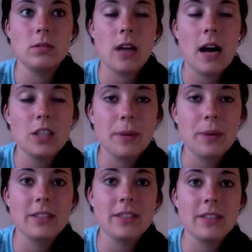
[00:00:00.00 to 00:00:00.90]
college
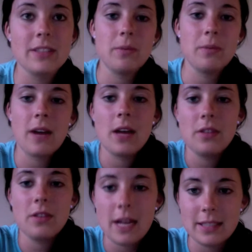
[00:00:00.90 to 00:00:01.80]
presidents from around
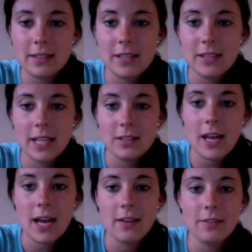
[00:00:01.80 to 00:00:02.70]
the United States
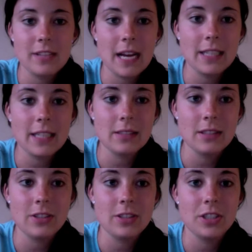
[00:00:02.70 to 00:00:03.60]
have signed on to
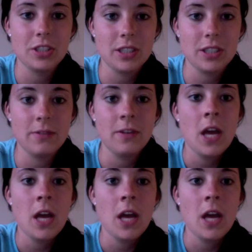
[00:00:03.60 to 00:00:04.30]
this initiative.